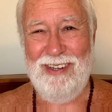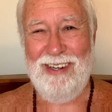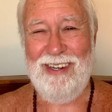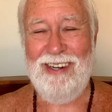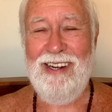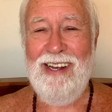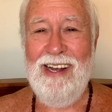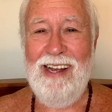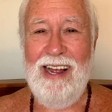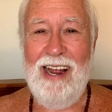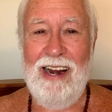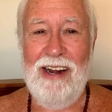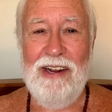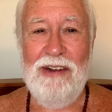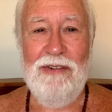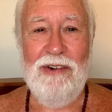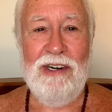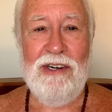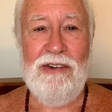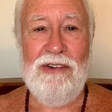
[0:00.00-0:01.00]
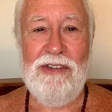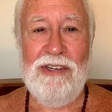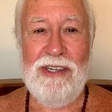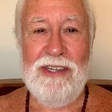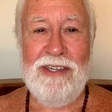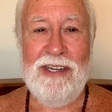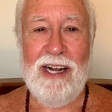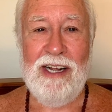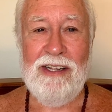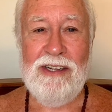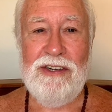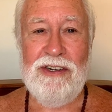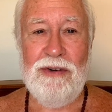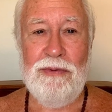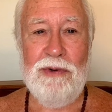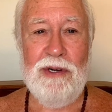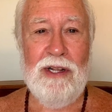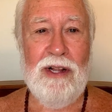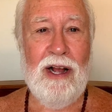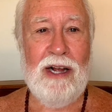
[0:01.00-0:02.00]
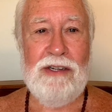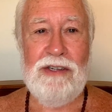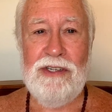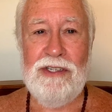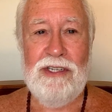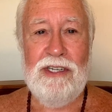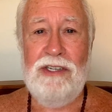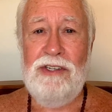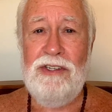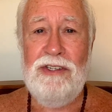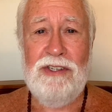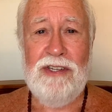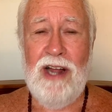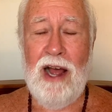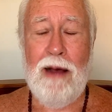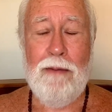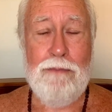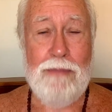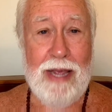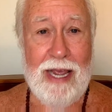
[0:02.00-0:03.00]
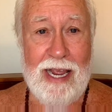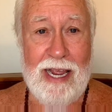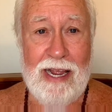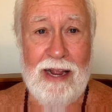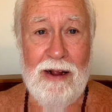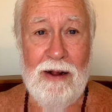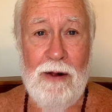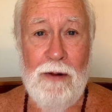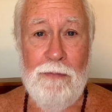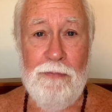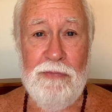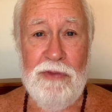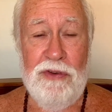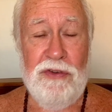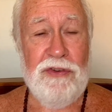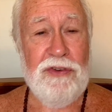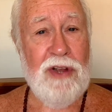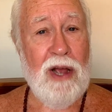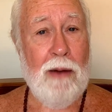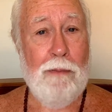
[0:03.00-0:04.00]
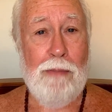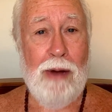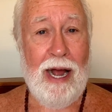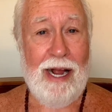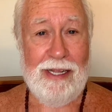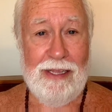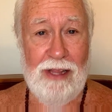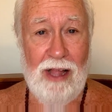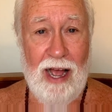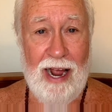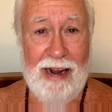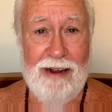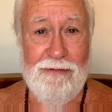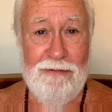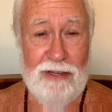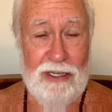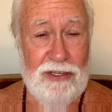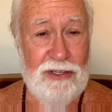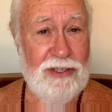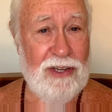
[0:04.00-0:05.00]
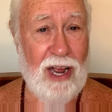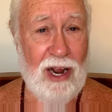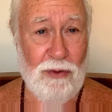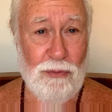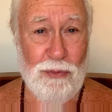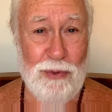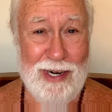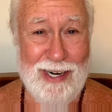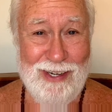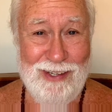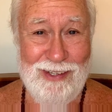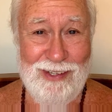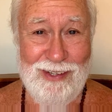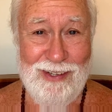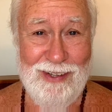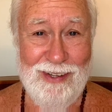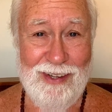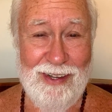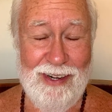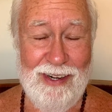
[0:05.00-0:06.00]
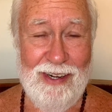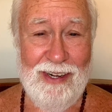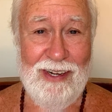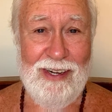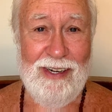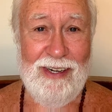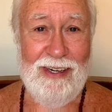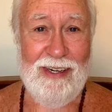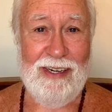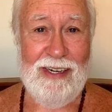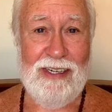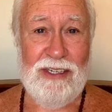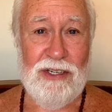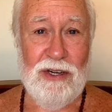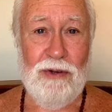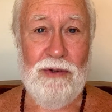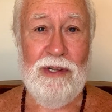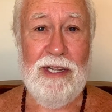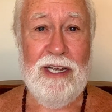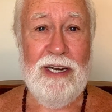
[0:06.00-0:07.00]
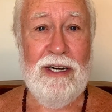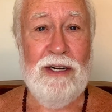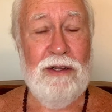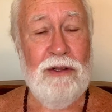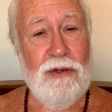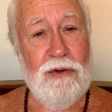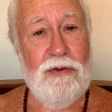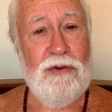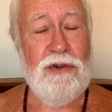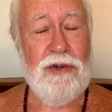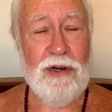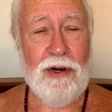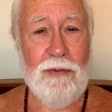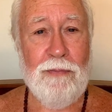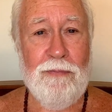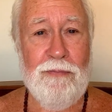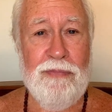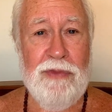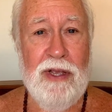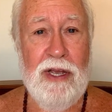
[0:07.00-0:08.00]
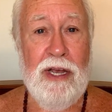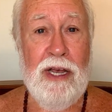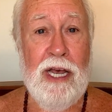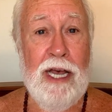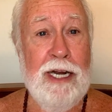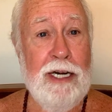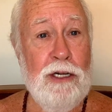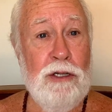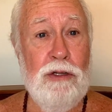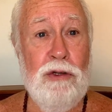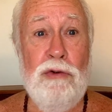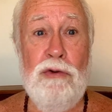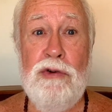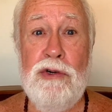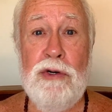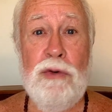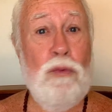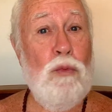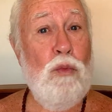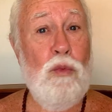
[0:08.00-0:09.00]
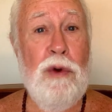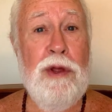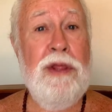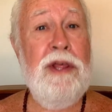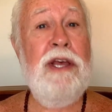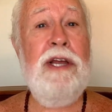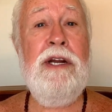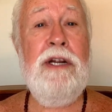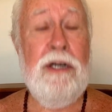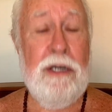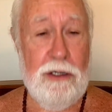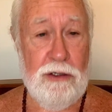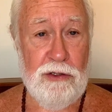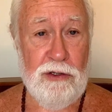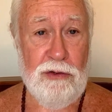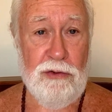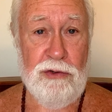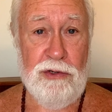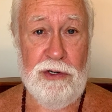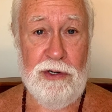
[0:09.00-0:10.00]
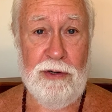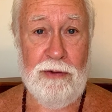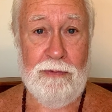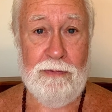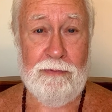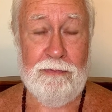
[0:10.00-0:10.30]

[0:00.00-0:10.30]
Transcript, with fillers: but anyone who's intelligent realizes this is not me. This is not my life. This is not real. It's only an illusion, an illusion within an illusion.